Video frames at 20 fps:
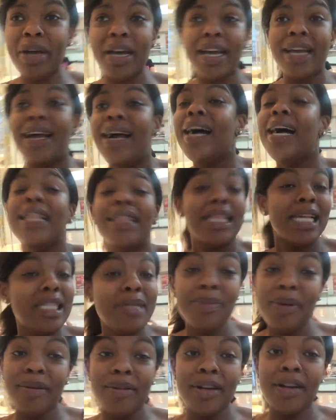but
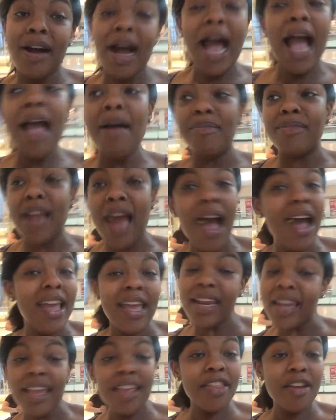let's be real, I am
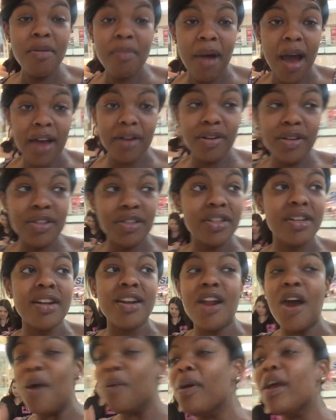not any of their models or
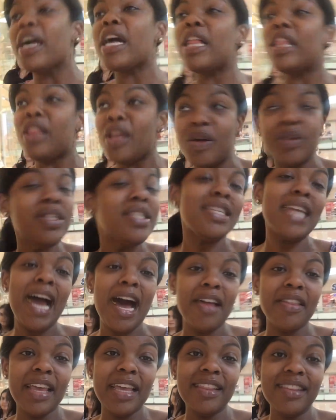nowhere close to
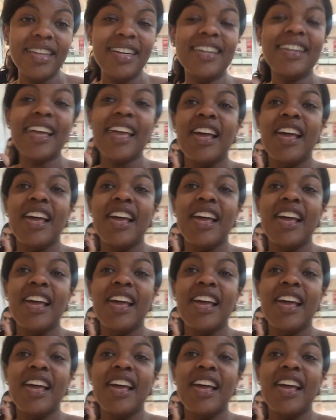how they look.